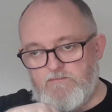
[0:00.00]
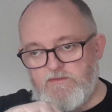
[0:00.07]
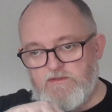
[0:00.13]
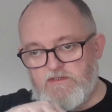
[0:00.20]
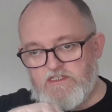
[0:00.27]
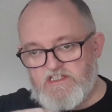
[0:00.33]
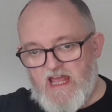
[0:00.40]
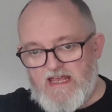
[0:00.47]

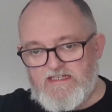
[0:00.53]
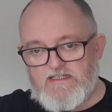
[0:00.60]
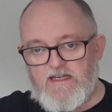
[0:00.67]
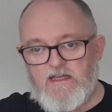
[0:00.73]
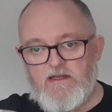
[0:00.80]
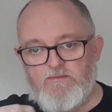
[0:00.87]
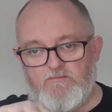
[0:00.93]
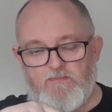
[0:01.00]

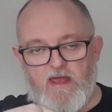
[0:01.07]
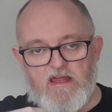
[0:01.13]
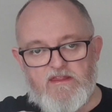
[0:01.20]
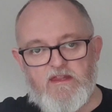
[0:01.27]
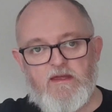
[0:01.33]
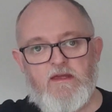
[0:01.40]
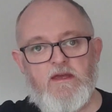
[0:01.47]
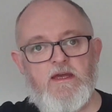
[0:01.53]
zesty,
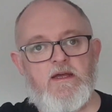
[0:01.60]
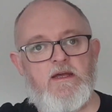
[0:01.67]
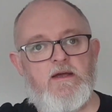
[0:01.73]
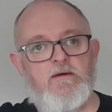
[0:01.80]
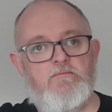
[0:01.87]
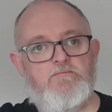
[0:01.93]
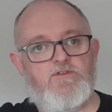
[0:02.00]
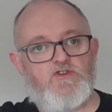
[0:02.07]
pithy,
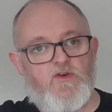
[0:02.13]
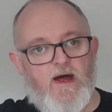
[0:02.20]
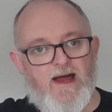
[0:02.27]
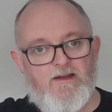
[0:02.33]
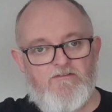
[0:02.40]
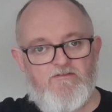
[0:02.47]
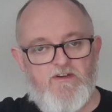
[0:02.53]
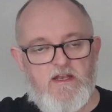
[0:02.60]

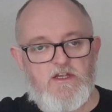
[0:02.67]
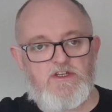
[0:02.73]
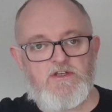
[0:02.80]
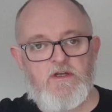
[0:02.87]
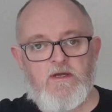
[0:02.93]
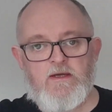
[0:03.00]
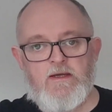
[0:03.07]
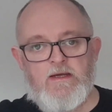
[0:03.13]
dry
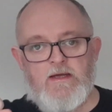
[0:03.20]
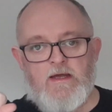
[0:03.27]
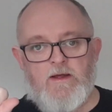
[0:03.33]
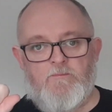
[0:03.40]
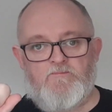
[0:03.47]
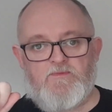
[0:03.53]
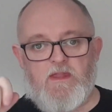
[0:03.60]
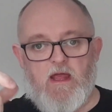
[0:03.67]
finish,
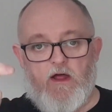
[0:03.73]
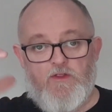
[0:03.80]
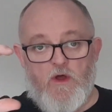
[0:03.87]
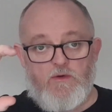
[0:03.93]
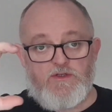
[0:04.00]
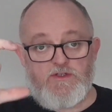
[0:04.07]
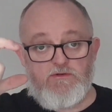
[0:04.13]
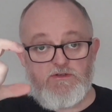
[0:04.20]
and
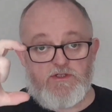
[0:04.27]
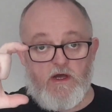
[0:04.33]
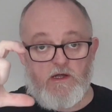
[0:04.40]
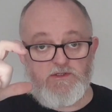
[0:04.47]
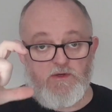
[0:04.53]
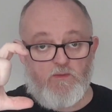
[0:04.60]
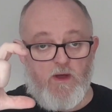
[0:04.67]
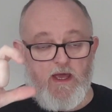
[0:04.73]
those two
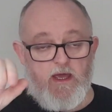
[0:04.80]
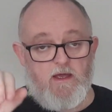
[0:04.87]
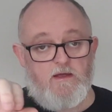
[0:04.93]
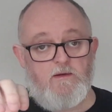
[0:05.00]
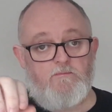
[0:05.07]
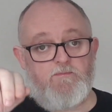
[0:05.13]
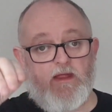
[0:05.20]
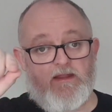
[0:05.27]
start to
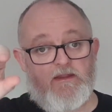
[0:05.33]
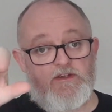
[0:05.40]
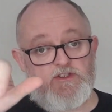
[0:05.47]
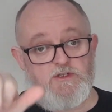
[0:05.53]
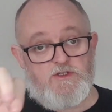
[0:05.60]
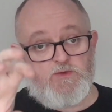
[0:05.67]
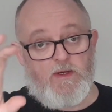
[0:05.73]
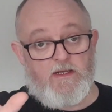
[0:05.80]
work, and then the
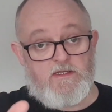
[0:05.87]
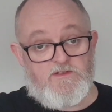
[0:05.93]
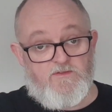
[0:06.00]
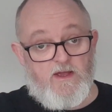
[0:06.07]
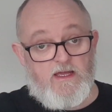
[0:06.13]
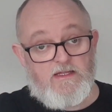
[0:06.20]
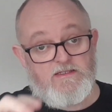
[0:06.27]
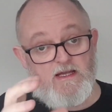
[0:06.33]
sweetness
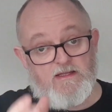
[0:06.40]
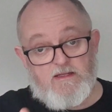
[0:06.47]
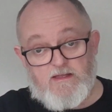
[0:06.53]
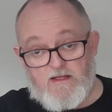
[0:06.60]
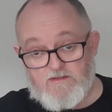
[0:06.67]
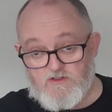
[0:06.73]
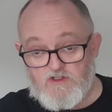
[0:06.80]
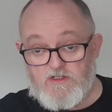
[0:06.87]
fades, and then
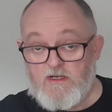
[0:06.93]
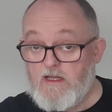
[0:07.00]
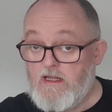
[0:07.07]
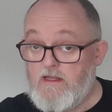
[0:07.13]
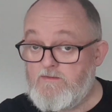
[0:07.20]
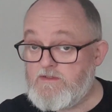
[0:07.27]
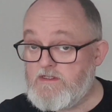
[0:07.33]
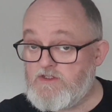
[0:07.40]
that just
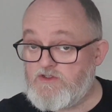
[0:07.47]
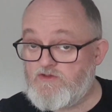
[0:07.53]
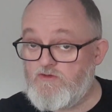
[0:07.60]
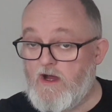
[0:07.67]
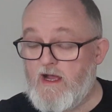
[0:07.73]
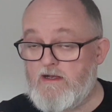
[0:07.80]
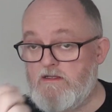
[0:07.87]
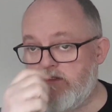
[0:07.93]
leaves this
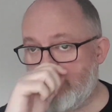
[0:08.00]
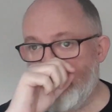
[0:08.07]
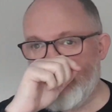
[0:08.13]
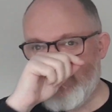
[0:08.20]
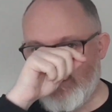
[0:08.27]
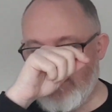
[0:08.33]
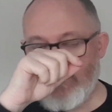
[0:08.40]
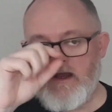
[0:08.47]
dryness.
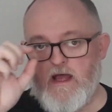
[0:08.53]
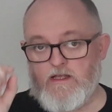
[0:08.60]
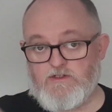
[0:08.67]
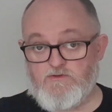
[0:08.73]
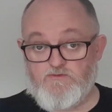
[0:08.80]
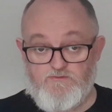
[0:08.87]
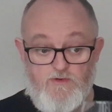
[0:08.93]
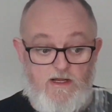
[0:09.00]
This
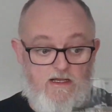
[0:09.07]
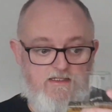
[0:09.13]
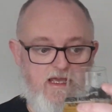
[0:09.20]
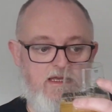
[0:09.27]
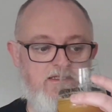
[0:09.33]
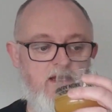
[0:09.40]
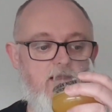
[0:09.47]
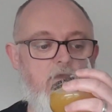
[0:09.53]
is really
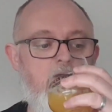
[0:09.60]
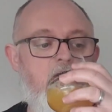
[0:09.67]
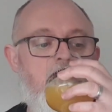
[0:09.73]
tasty.